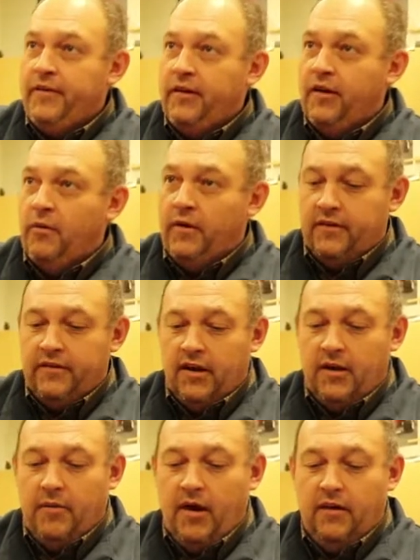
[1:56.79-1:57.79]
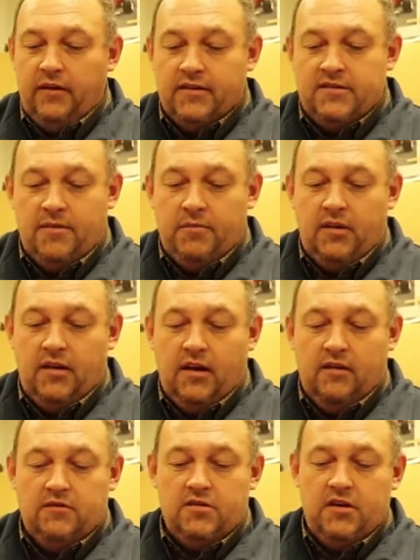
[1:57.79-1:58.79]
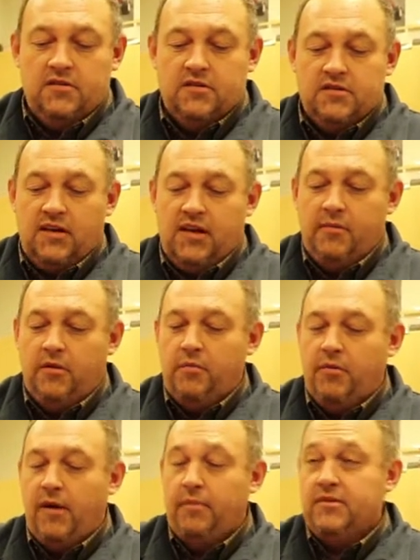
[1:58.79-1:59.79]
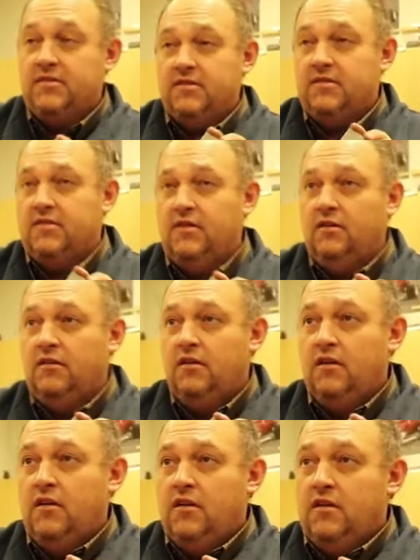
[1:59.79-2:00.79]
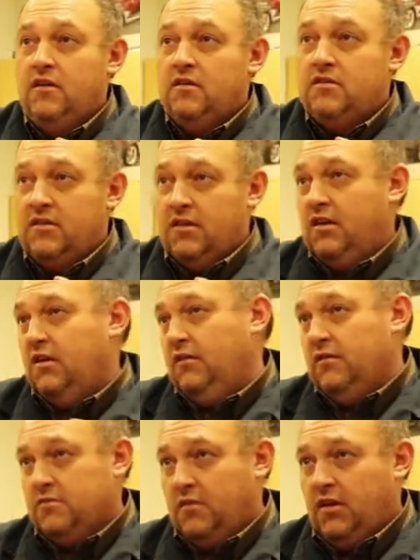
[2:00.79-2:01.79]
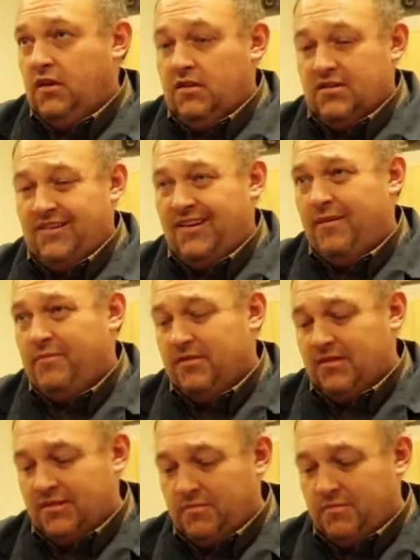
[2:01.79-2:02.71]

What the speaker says: You know, we can talk about that's something that changes the chemical properties of the steel, so the kid knows what that is, and that happens. That's